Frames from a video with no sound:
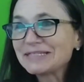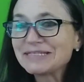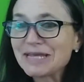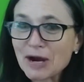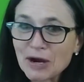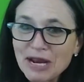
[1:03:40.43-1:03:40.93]

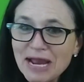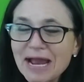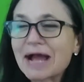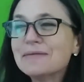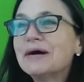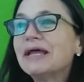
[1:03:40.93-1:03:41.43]
Scary
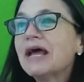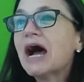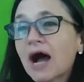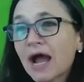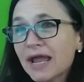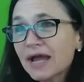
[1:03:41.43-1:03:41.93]
AI, but
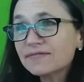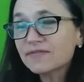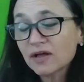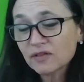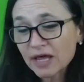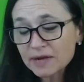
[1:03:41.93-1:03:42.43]
I have
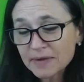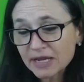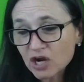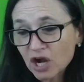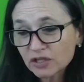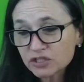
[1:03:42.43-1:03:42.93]
a lot of my
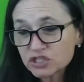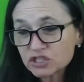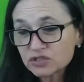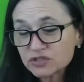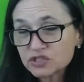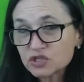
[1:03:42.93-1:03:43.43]
college
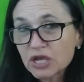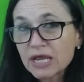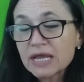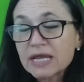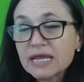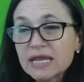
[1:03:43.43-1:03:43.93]
students,
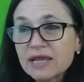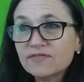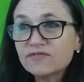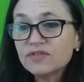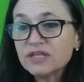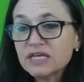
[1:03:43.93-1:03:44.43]

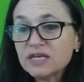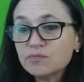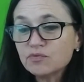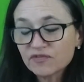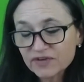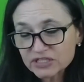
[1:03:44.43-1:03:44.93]
if the
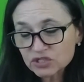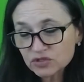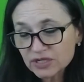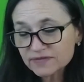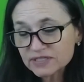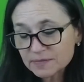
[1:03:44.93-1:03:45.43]
professor
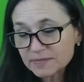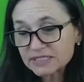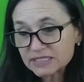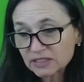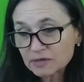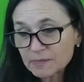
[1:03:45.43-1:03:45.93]
gives them a
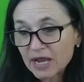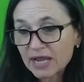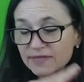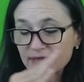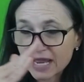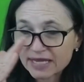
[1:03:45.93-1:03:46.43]

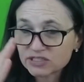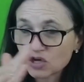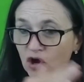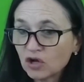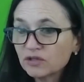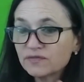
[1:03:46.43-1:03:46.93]
syllabi that has
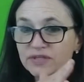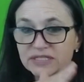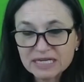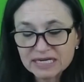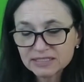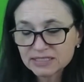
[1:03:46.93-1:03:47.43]
all of the
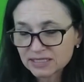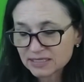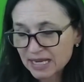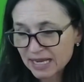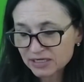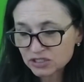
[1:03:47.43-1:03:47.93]
dates
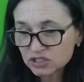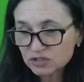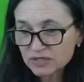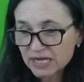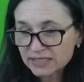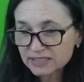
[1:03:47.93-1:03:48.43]
and due
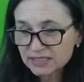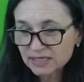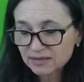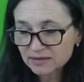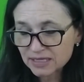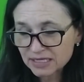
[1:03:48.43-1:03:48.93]
dates
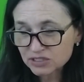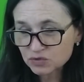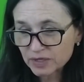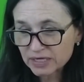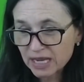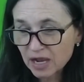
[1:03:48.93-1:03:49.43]
and things
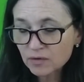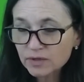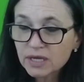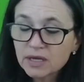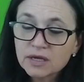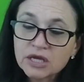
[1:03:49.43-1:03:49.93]
written out,
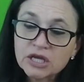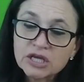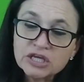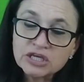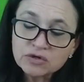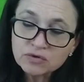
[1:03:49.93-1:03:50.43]

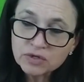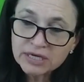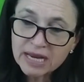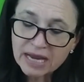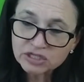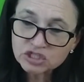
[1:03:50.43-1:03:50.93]
you can
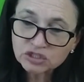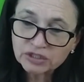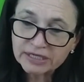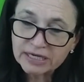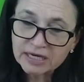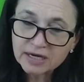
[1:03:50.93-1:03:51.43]

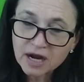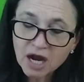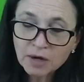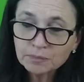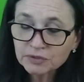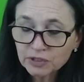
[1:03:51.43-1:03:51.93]
actually
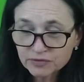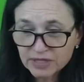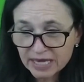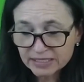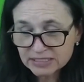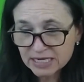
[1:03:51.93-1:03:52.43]
upload
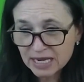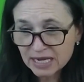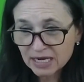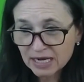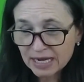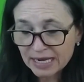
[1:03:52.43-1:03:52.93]
that to
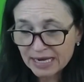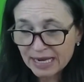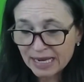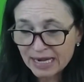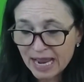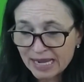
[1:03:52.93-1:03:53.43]
AI
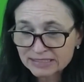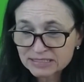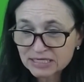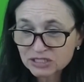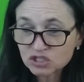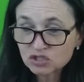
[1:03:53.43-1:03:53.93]
and
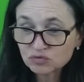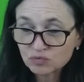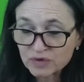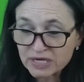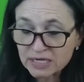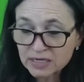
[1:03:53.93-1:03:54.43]
ask it to
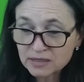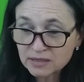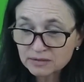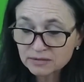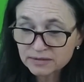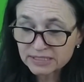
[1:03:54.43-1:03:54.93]

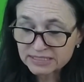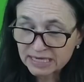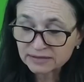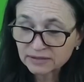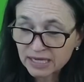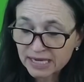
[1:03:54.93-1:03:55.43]
read the
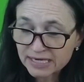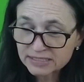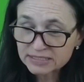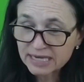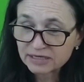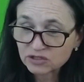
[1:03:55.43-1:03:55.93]

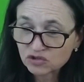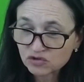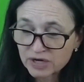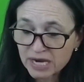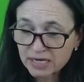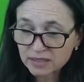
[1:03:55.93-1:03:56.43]
deadlines and
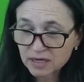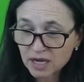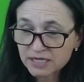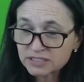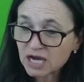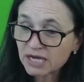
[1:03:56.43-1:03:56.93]
create
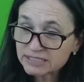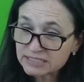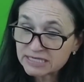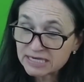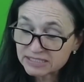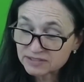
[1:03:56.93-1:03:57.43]
a
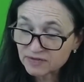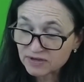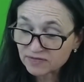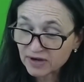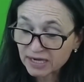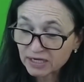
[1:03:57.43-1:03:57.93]
.csv
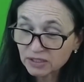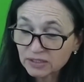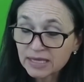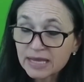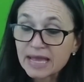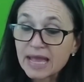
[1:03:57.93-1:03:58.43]
file
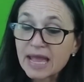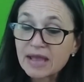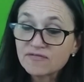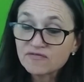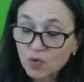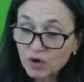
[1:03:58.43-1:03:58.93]

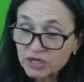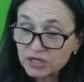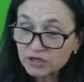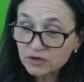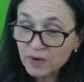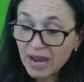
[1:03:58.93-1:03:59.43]
for
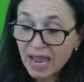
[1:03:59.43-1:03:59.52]
you.